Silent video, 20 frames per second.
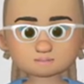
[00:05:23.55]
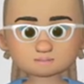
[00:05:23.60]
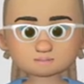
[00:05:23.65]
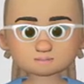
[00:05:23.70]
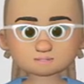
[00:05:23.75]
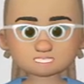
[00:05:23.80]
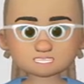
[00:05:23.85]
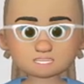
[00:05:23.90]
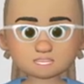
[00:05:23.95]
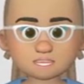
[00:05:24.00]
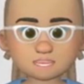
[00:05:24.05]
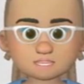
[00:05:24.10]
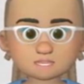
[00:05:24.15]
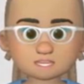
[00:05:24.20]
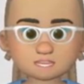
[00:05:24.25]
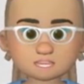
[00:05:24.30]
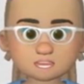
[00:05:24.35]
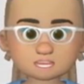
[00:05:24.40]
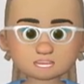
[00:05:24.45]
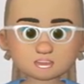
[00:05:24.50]
This is
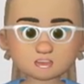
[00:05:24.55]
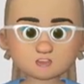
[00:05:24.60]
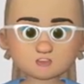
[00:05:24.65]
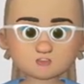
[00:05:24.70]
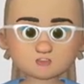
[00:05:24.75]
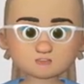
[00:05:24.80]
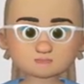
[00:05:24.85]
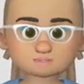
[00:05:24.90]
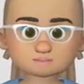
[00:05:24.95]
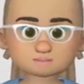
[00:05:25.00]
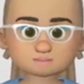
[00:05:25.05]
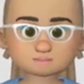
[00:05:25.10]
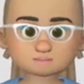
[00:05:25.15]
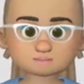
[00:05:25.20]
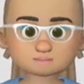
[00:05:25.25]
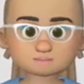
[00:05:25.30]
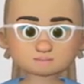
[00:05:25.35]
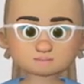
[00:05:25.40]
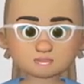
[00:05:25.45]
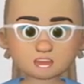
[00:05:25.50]
how
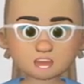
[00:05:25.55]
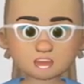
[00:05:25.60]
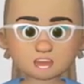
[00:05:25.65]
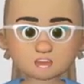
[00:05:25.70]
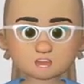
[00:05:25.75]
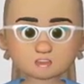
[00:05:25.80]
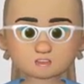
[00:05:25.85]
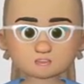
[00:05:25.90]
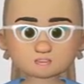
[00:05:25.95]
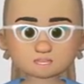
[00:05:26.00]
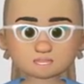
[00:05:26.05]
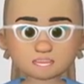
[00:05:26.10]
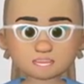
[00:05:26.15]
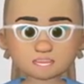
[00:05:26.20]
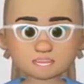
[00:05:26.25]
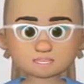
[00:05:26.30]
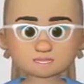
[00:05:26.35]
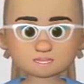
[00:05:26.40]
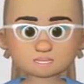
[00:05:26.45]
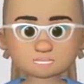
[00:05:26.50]

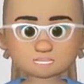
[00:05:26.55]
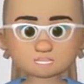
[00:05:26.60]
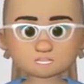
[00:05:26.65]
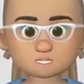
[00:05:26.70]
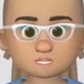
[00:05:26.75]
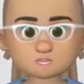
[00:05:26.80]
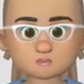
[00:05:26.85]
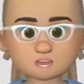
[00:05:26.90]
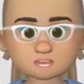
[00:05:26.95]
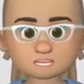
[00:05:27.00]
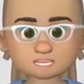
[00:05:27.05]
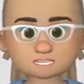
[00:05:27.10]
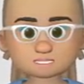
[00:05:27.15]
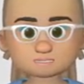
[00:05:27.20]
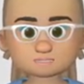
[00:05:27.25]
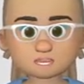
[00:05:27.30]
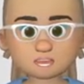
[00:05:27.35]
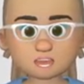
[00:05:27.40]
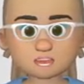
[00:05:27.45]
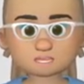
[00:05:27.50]
we
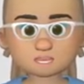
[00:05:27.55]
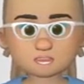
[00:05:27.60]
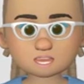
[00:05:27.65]
visualize the